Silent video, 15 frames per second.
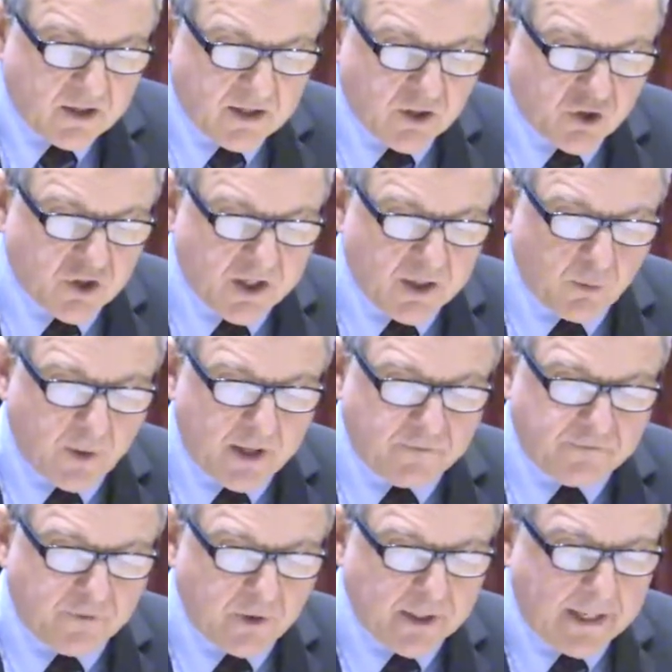This year, we
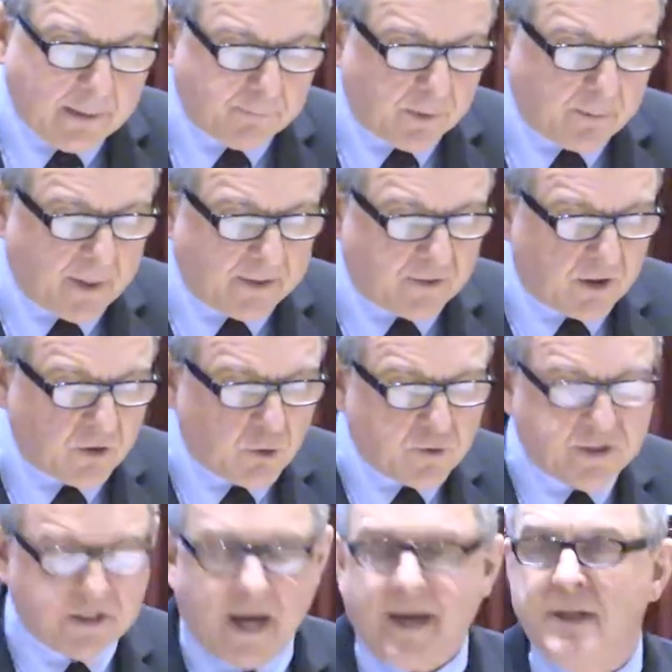are fully implementing new
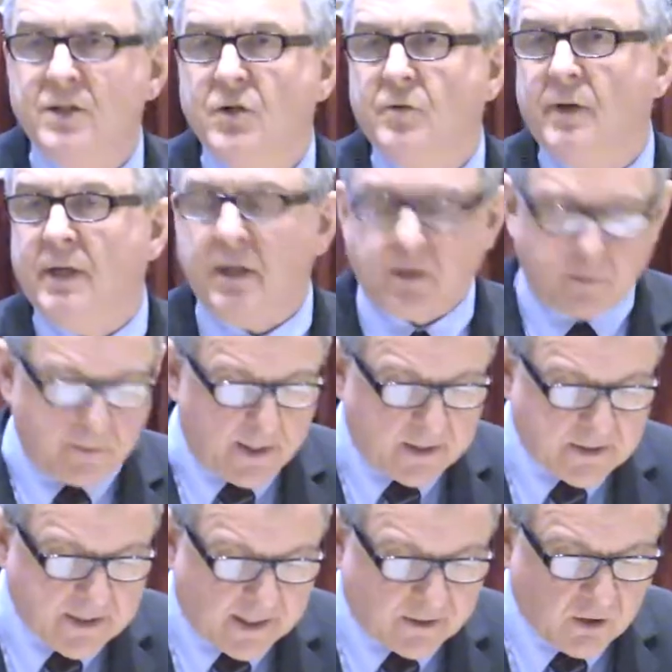science curriculum in
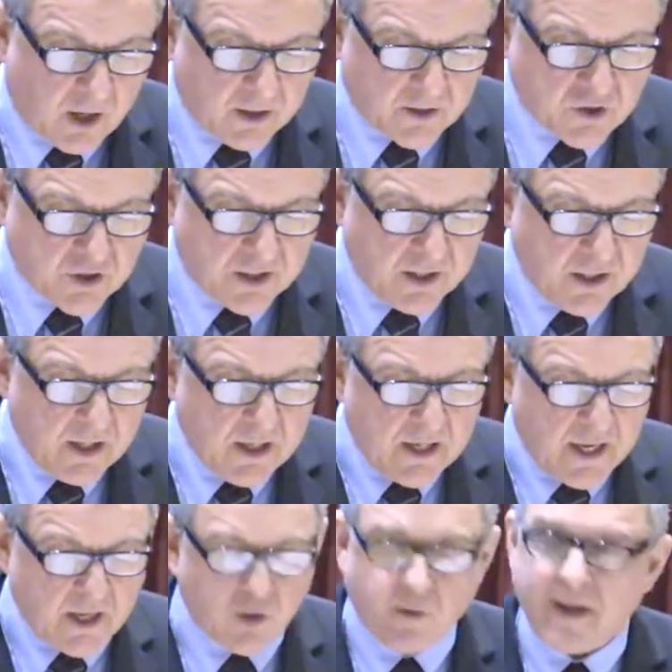technology
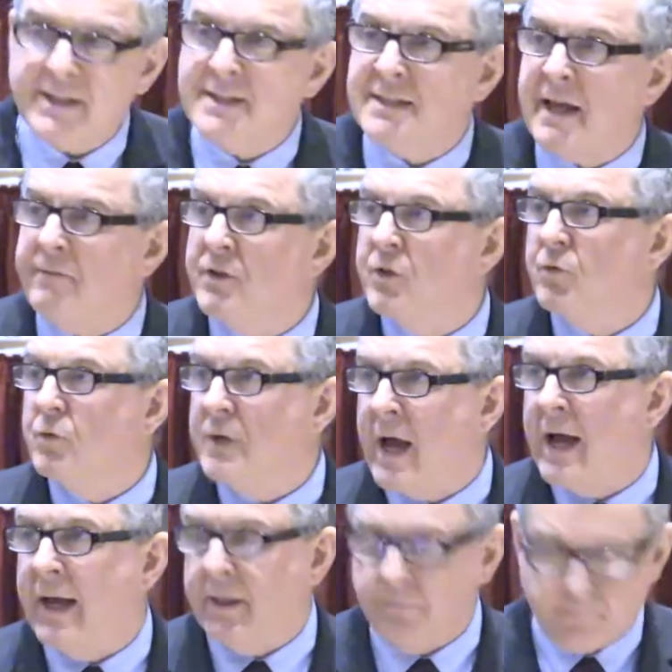in grades seven through
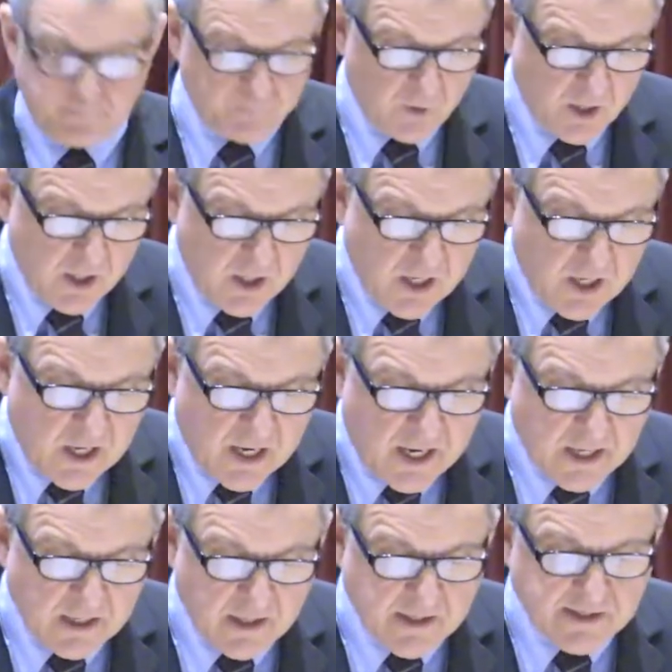nine.
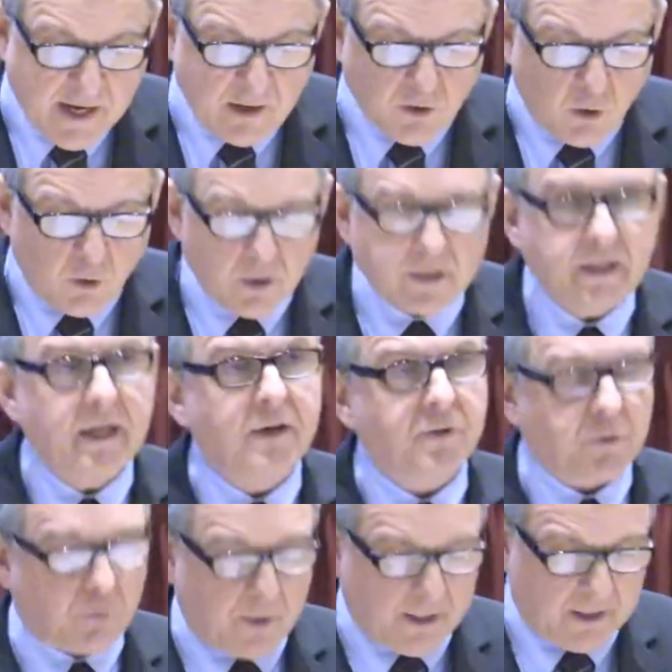And it is our goal in year
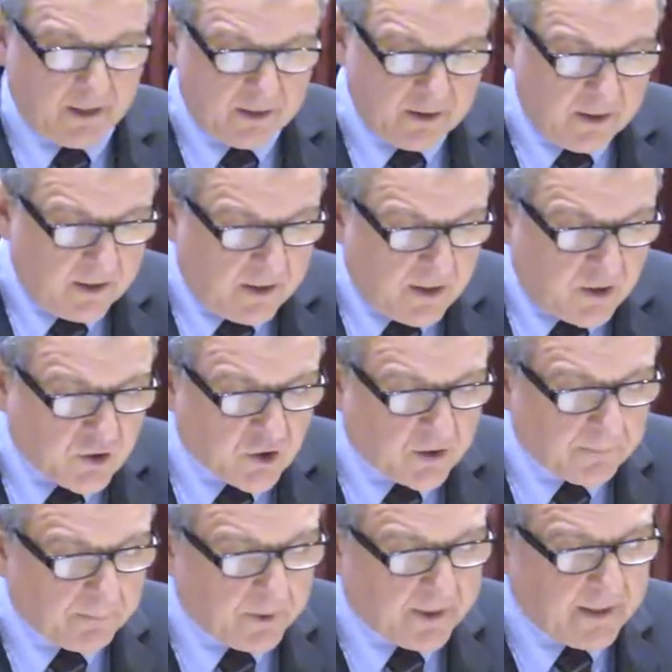three to
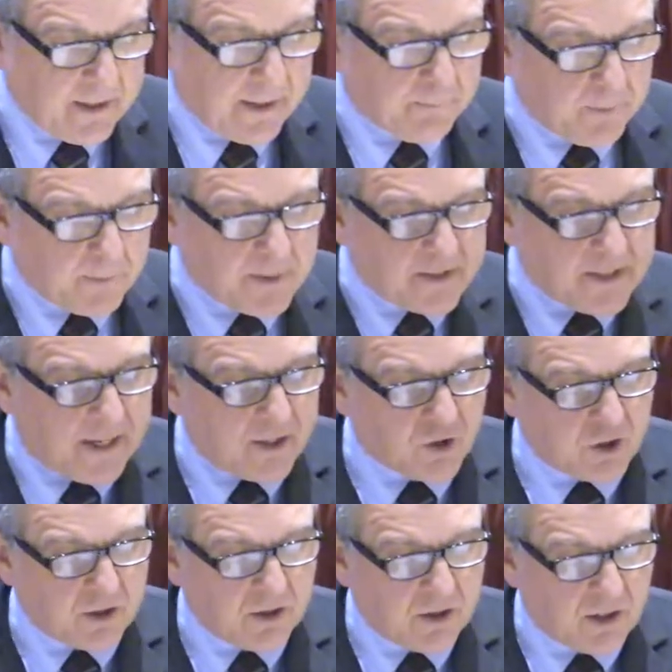complete
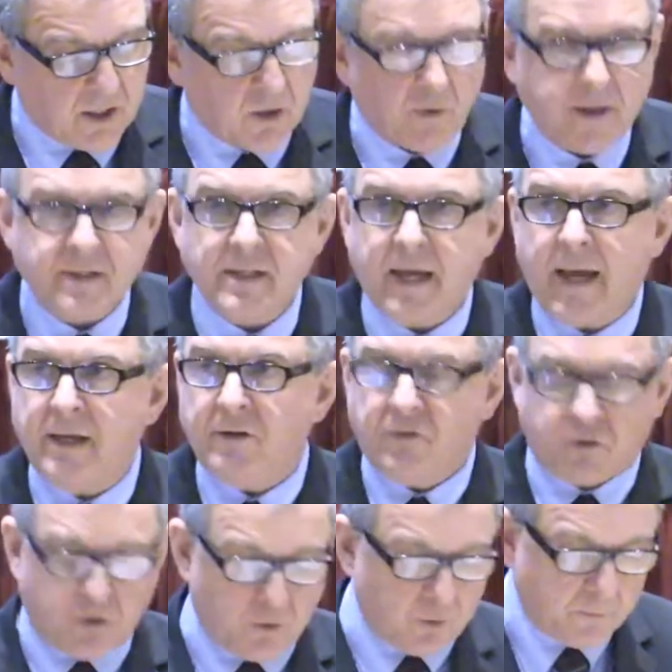implementation in grades K to
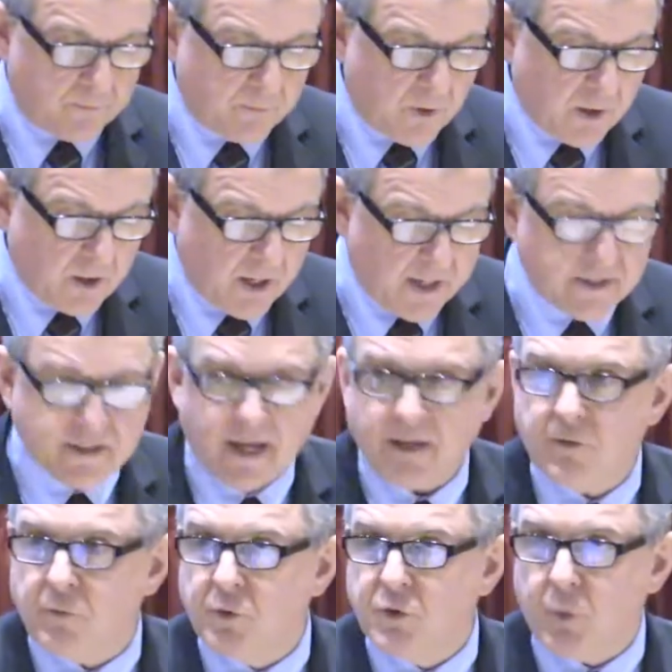two and
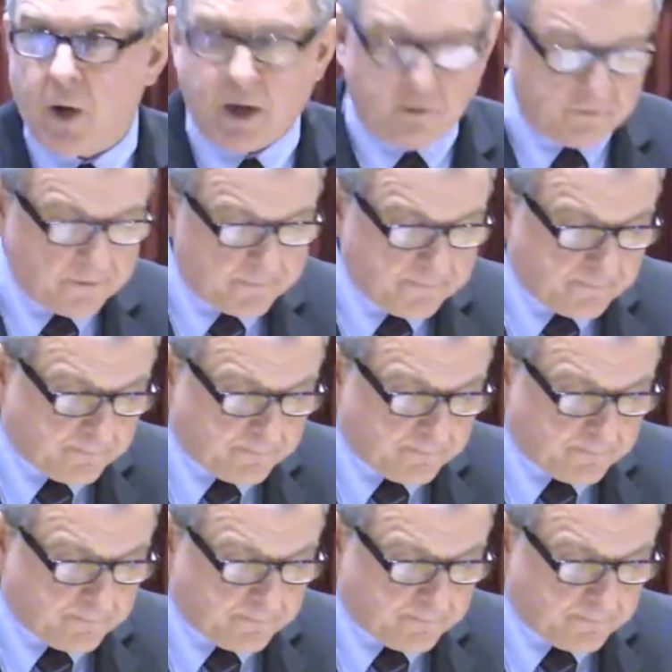10 through 12.